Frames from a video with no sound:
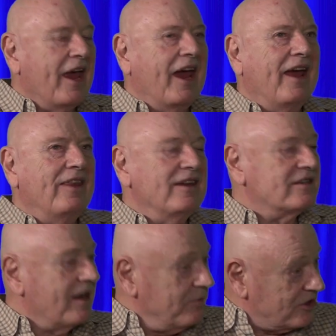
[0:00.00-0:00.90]
and
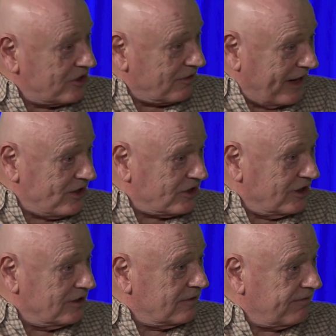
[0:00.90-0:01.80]
these
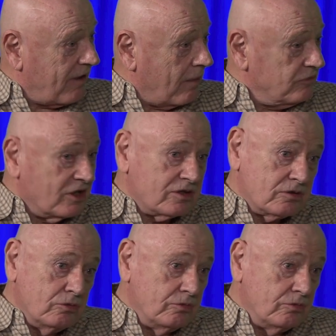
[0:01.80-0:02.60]
demonstrations from just